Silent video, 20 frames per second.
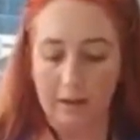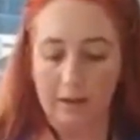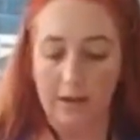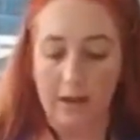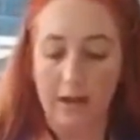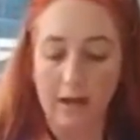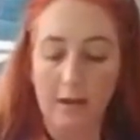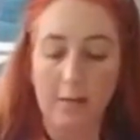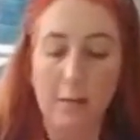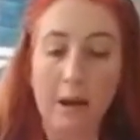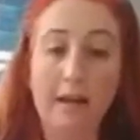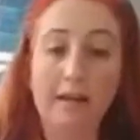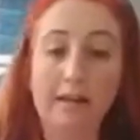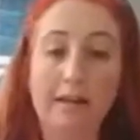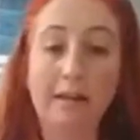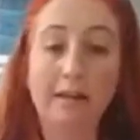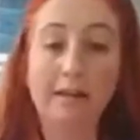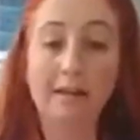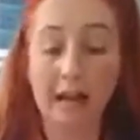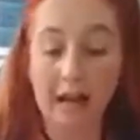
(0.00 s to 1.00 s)
Um, at
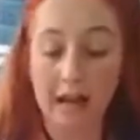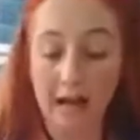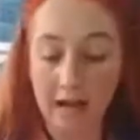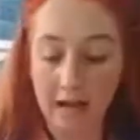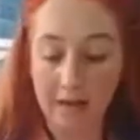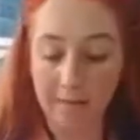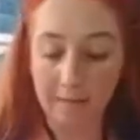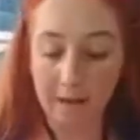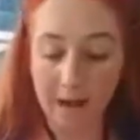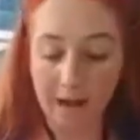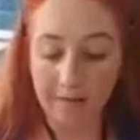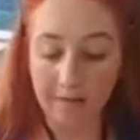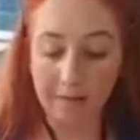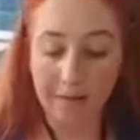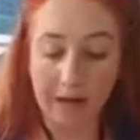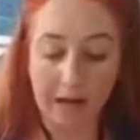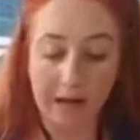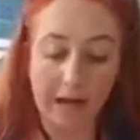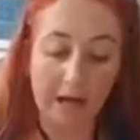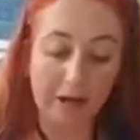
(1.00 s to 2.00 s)
this time, F B
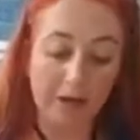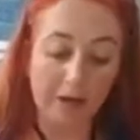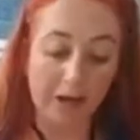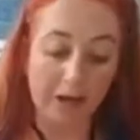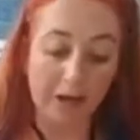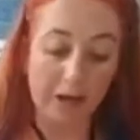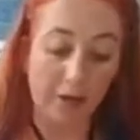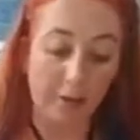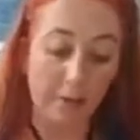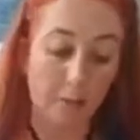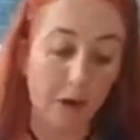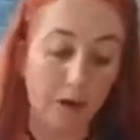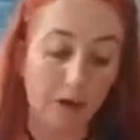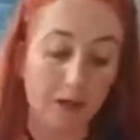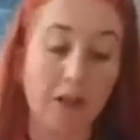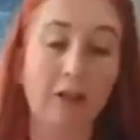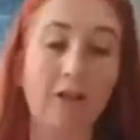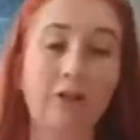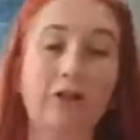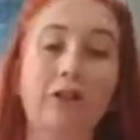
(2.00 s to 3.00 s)
I agents on the
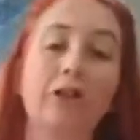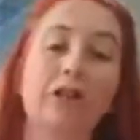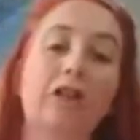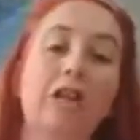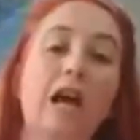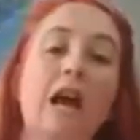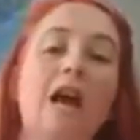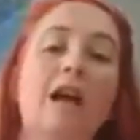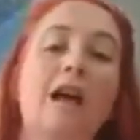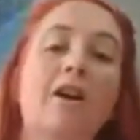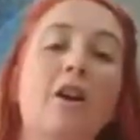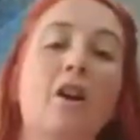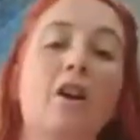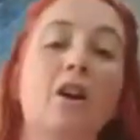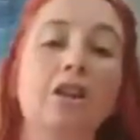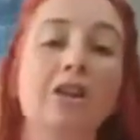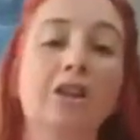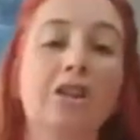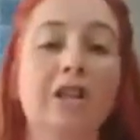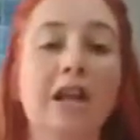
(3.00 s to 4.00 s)
prosecution side are
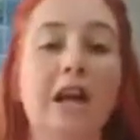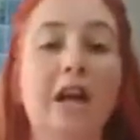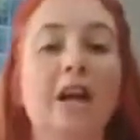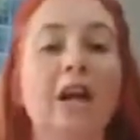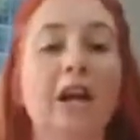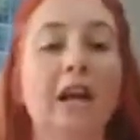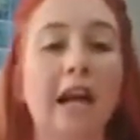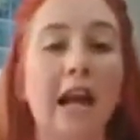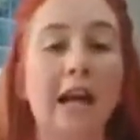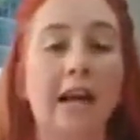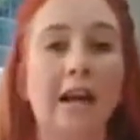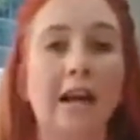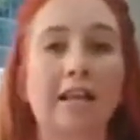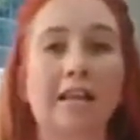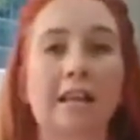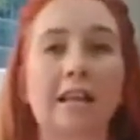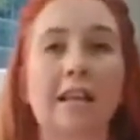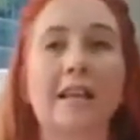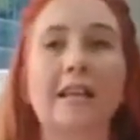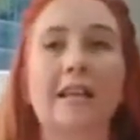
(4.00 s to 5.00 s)
staring at us
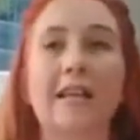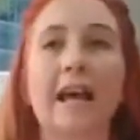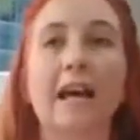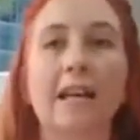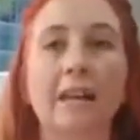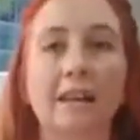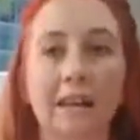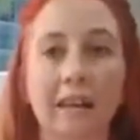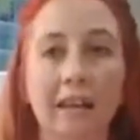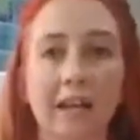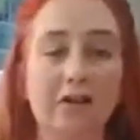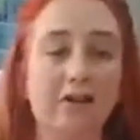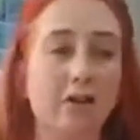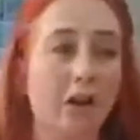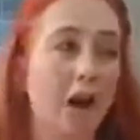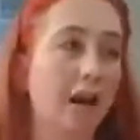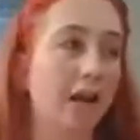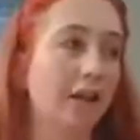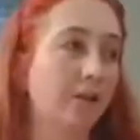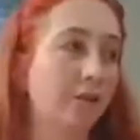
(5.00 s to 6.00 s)
intently,
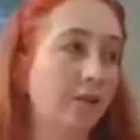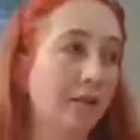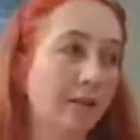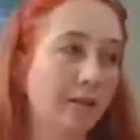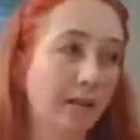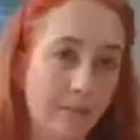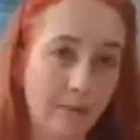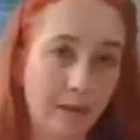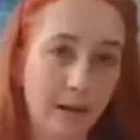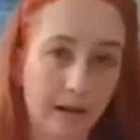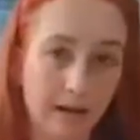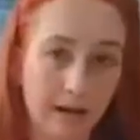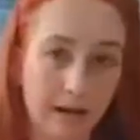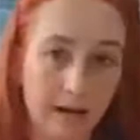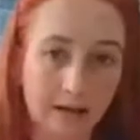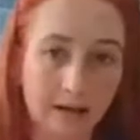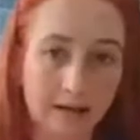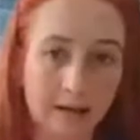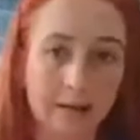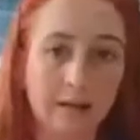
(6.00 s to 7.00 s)
trying to intimidate
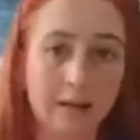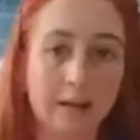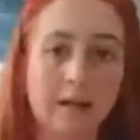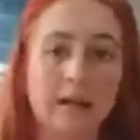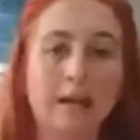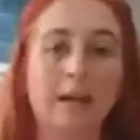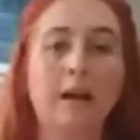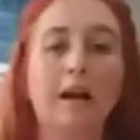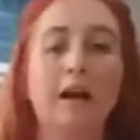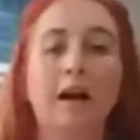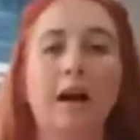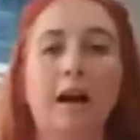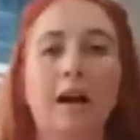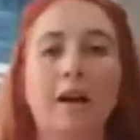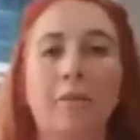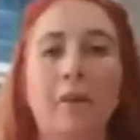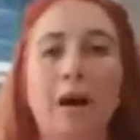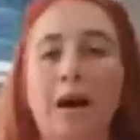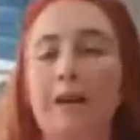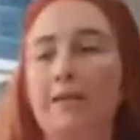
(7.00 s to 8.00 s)
us.
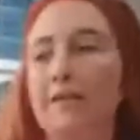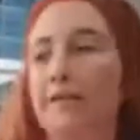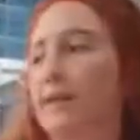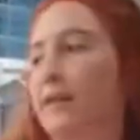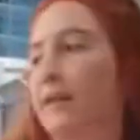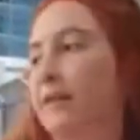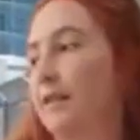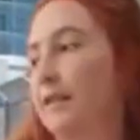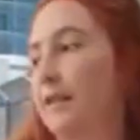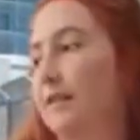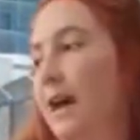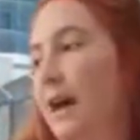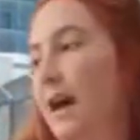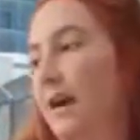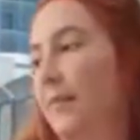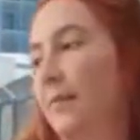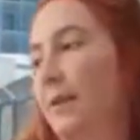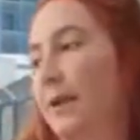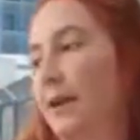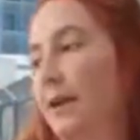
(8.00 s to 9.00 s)
Um, I've seen this
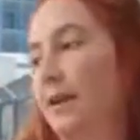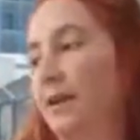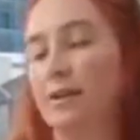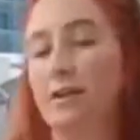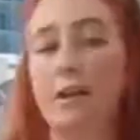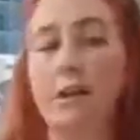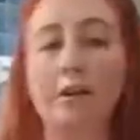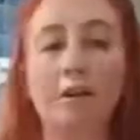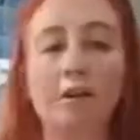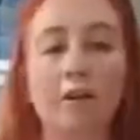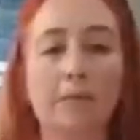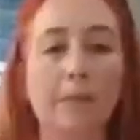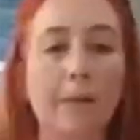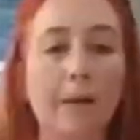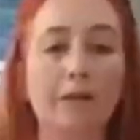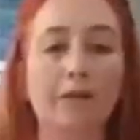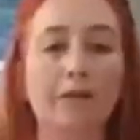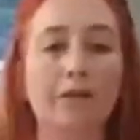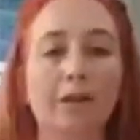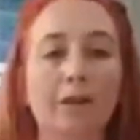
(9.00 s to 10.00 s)
happen,
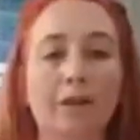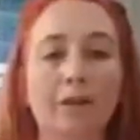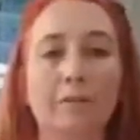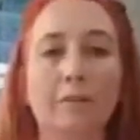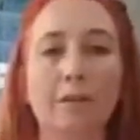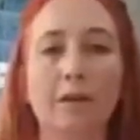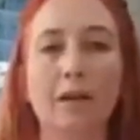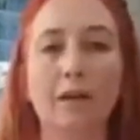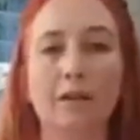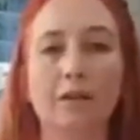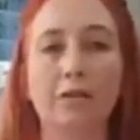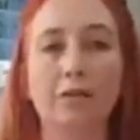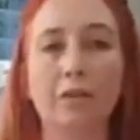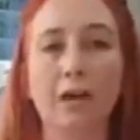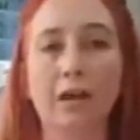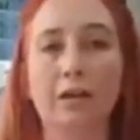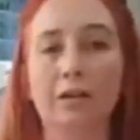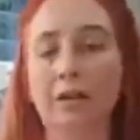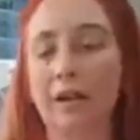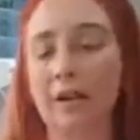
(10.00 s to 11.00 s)
especially to me
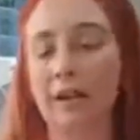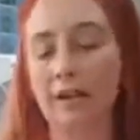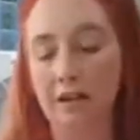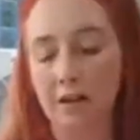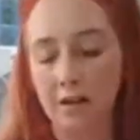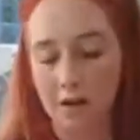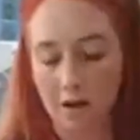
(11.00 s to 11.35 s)
directly,